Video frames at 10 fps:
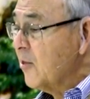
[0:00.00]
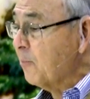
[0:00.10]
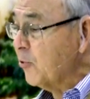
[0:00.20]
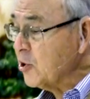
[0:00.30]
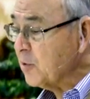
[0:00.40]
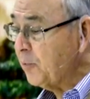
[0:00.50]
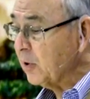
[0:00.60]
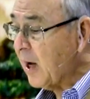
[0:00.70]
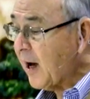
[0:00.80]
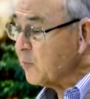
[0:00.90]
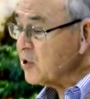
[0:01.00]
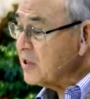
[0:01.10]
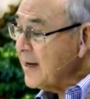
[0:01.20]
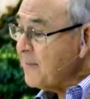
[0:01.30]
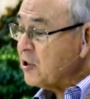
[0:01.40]
The principle God
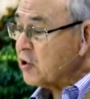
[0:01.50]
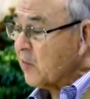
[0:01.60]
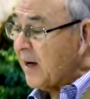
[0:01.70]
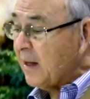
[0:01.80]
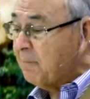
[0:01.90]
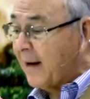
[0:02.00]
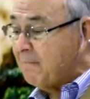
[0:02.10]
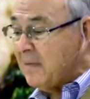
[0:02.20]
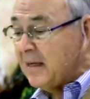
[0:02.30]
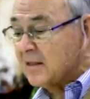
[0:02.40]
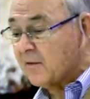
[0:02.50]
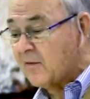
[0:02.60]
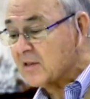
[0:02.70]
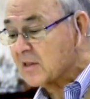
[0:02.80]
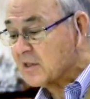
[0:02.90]
was demonstrating by means
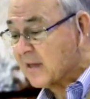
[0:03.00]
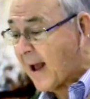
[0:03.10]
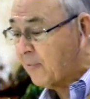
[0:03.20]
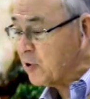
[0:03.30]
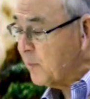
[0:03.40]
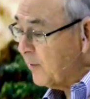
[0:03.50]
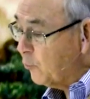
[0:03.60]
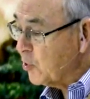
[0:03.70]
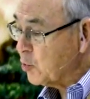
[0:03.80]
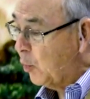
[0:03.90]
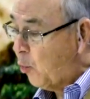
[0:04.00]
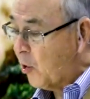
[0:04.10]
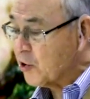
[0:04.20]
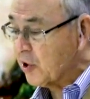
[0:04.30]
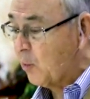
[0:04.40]
of his establishment of ritual
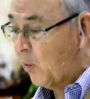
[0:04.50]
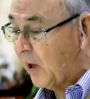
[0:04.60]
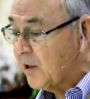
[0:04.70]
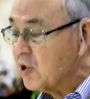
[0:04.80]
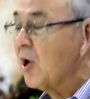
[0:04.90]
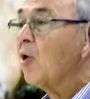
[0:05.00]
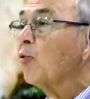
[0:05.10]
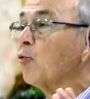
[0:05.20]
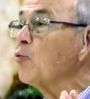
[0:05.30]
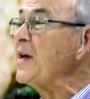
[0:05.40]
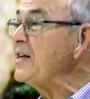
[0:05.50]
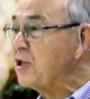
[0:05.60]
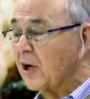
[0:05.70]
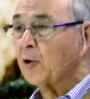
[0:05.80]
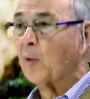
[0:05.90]
washing was
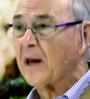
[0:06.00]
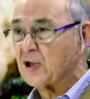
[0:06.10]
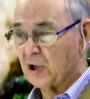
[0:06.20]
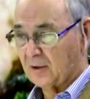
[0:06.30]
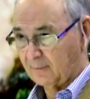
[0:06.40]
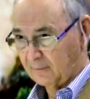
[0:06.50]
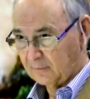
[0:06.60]
regeneration.